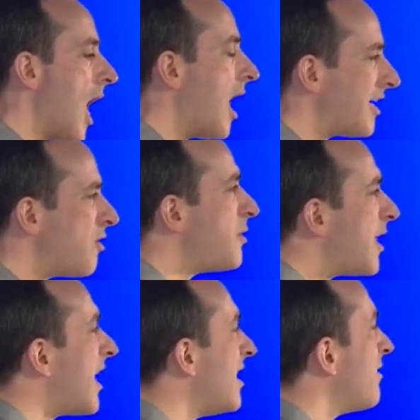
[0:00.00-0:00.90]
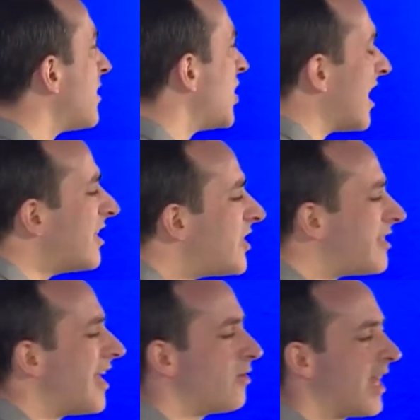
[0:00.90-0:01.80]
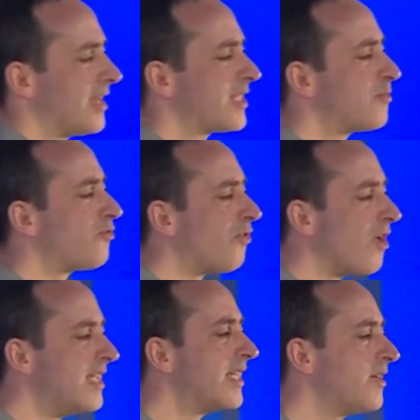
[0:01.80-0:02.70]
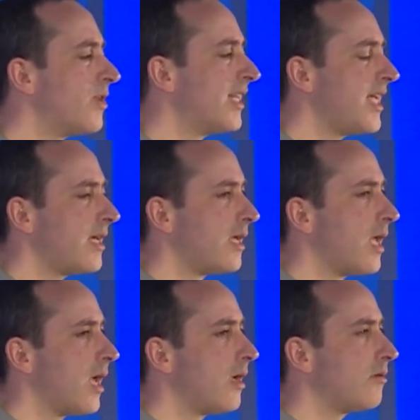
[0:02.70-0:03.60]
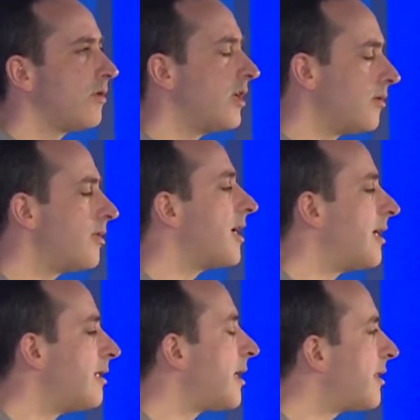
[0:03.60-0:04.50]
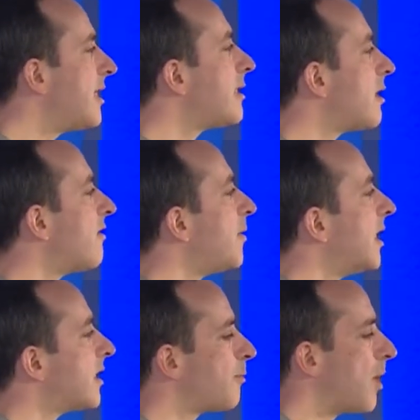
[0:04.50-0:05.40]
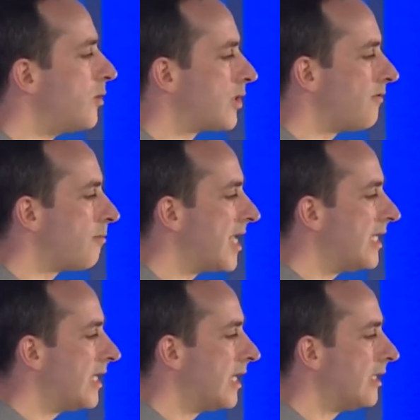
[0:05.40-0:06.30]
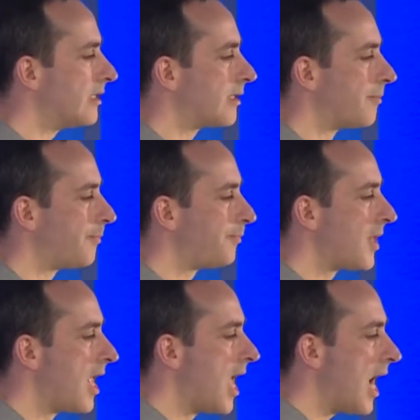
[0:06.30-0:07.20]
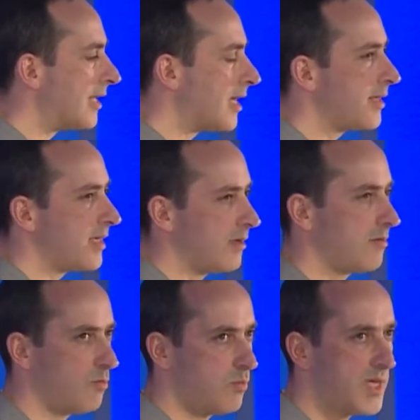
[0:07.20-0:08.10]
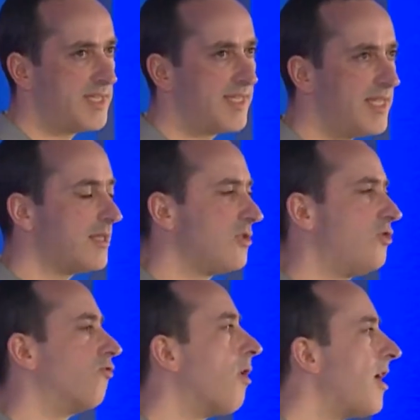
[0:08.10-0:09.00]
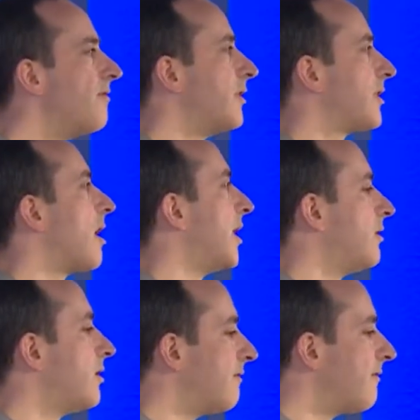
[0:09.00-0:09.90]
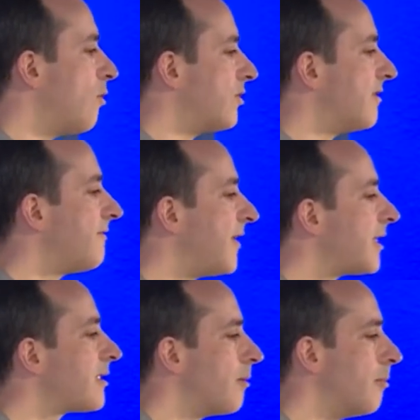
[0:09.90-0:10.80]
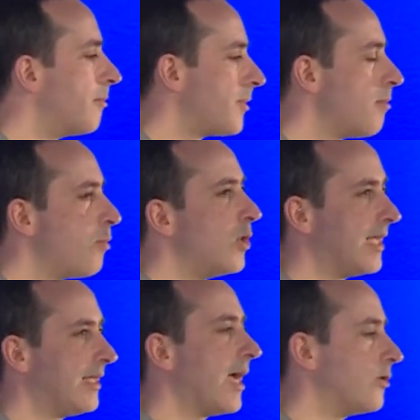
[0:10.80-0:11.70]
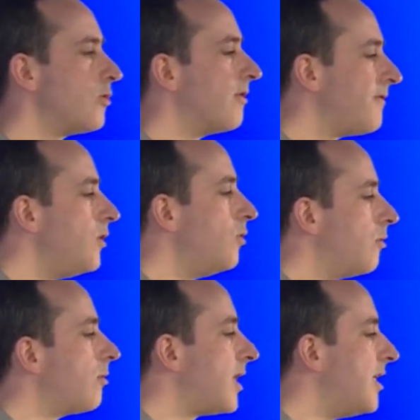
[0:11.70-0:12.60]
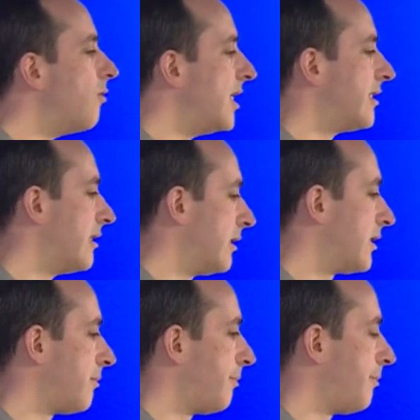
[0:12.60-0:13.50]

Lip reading: I don't think any of the challenges there are that surprising, really. They're things that have been exposed over many years. And I think we see the drivers coming to the fore to fix them, boiling down to a few key reasons.